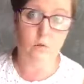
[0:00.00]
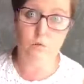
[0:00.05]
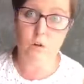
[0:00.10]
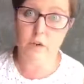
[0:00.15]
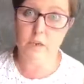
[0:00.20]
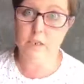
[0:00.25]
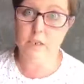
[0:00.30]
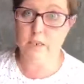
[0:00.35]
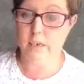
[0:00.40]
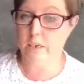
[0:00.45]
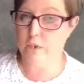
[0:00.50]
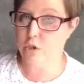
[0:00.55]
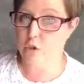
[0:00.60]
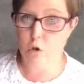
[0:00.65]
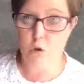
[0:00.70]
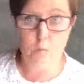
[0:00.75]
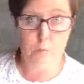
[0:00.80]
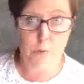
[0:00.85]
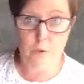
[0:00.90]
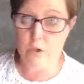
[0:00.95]
running stitch
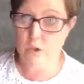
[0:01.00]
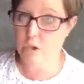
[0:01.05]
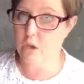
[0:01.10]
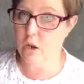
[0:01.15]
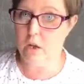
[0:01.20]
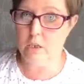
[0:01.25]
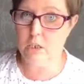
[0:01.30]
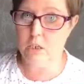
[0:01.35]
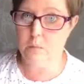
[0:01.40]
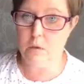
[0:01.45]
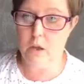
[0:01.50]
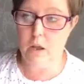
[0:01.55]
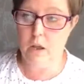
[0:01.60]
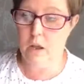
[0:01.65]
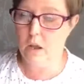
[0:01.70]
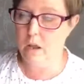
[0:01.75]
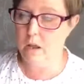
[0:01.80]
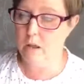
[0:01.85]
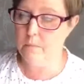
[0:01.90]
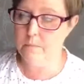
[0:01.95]
don't put a, a
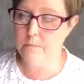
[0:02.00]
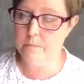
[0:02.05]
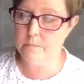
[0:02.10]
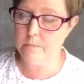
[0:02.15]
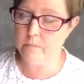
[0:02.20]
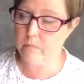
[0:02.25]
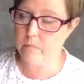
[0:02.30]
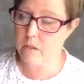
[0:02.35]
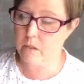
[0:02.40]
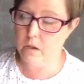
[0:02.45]
um,